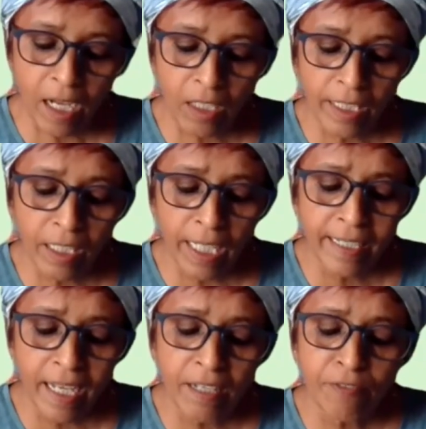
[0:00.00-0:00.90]
the
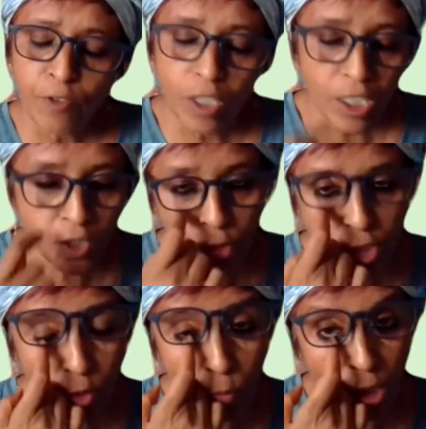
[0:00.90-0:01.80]
entire focus
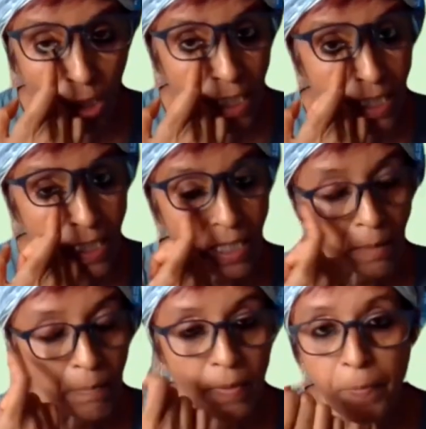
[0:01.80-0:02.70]
was on water
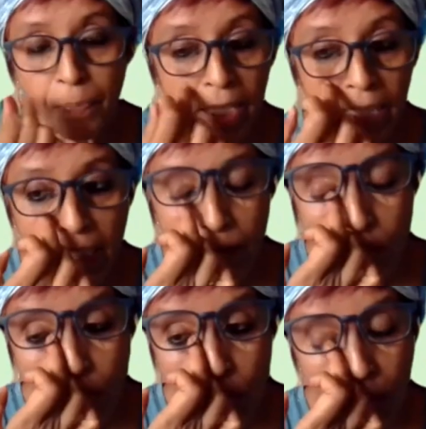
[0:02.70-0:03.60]
system. There
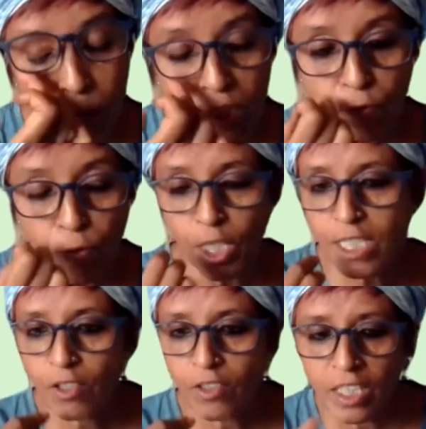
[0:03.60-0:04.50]
was not much
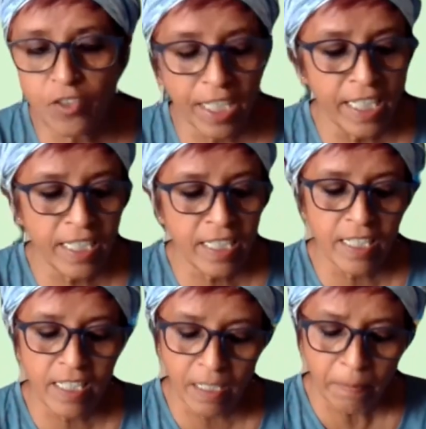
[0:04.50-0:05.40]
focus on the drainage
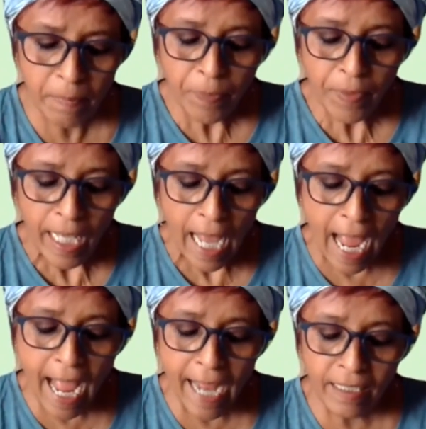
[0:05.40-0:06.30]
system,
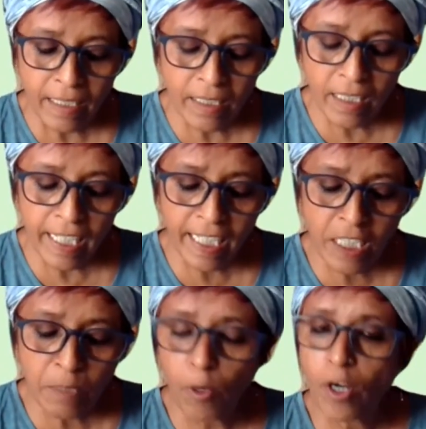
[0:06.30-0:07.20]
and the
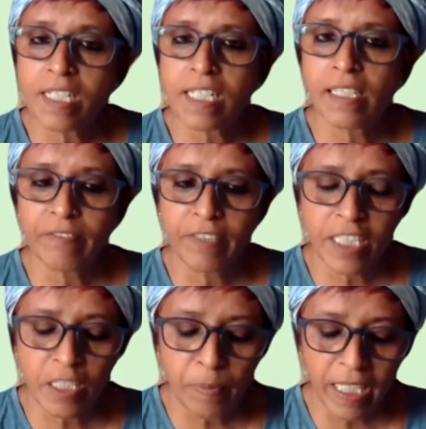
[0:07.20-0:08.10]
lakes, ponds, and
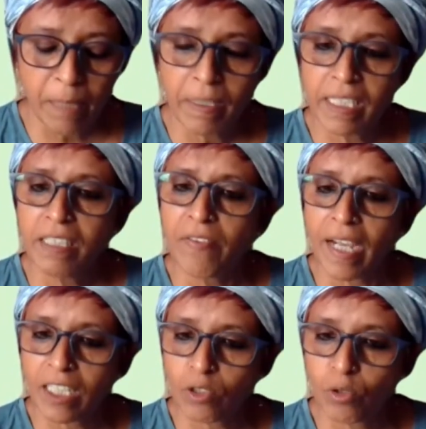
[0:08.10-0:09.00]
rivers became a de
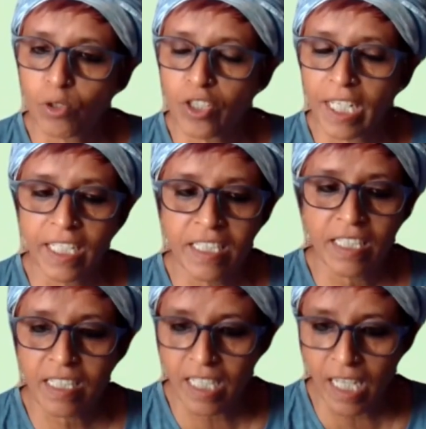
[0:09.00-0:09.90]
facto
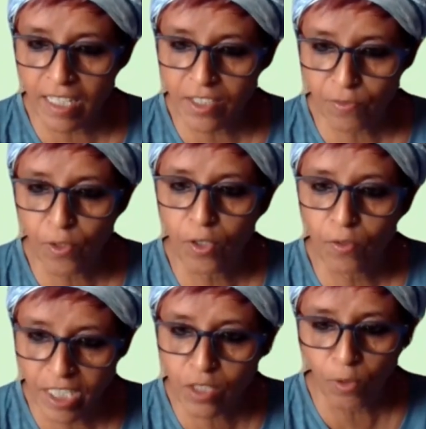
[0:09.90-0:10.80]
drainage discharge
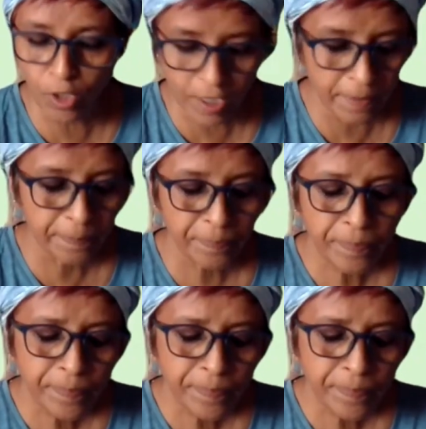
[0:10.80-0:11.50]
for wastewater.